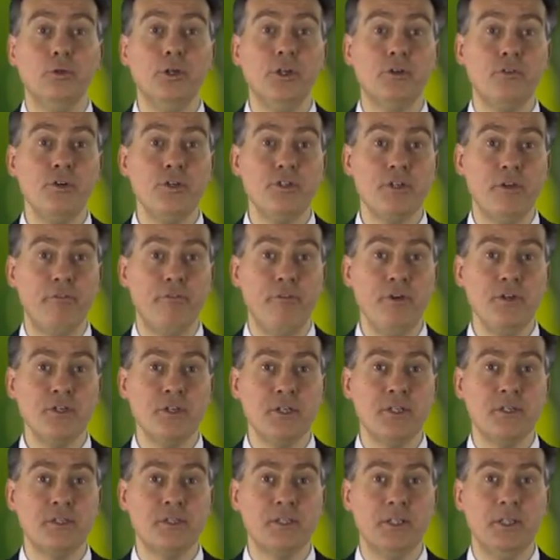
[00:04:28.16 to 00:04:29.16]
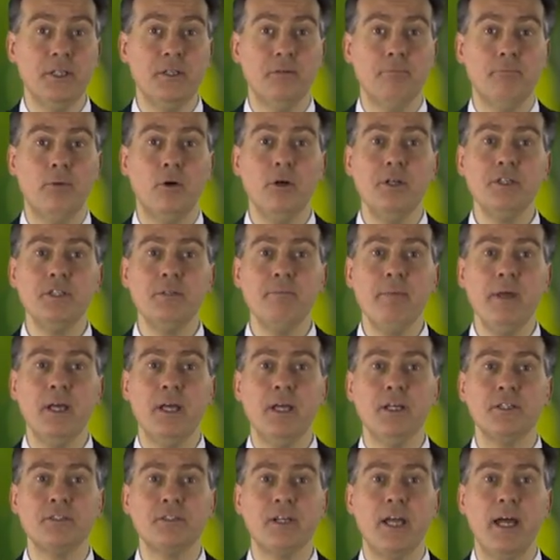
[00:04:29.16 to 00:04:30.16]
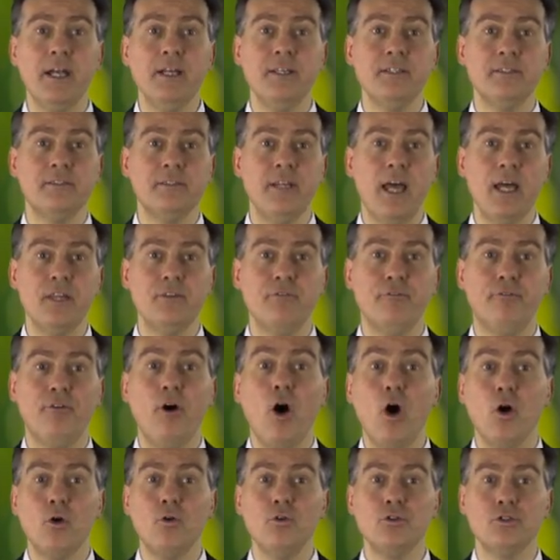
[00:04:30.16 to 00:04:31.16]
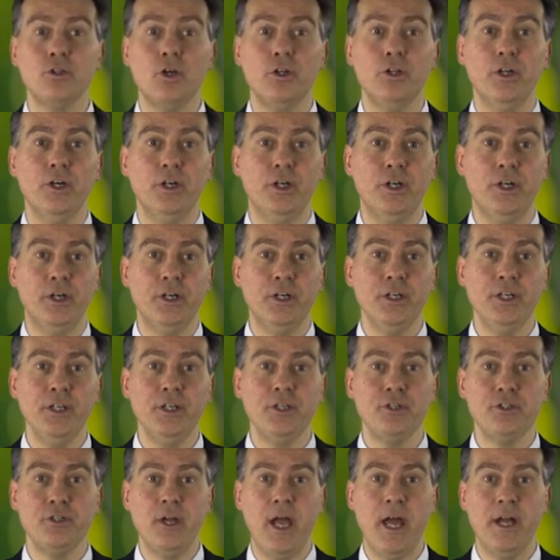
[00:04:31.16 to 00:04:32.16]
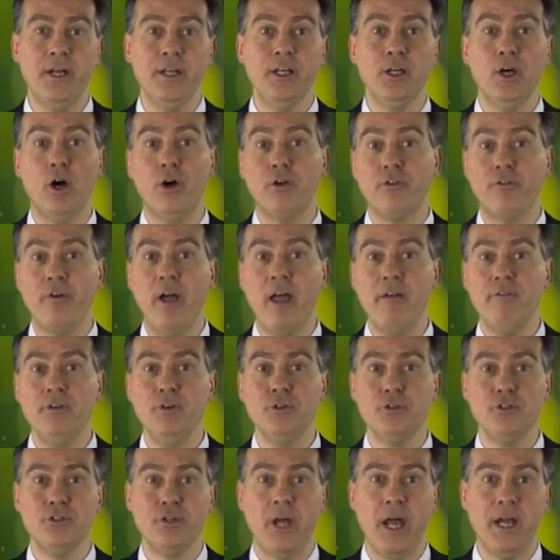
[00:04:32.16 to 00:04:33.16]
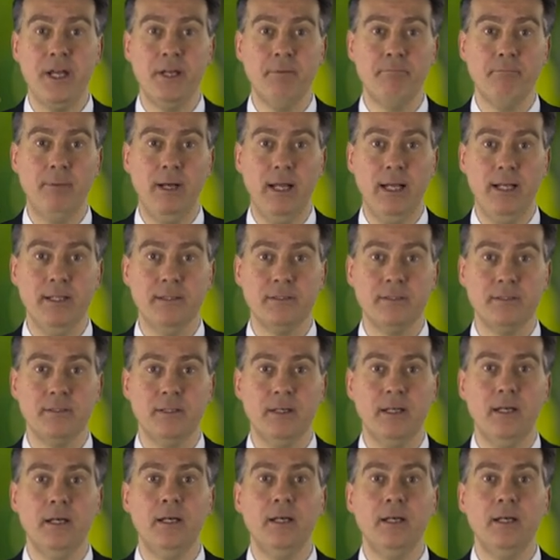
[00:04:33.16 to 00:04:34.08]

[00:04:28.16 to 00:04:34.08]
to increase efficiency, policymakers can instead focus on earning sharing or revenue sharing plans.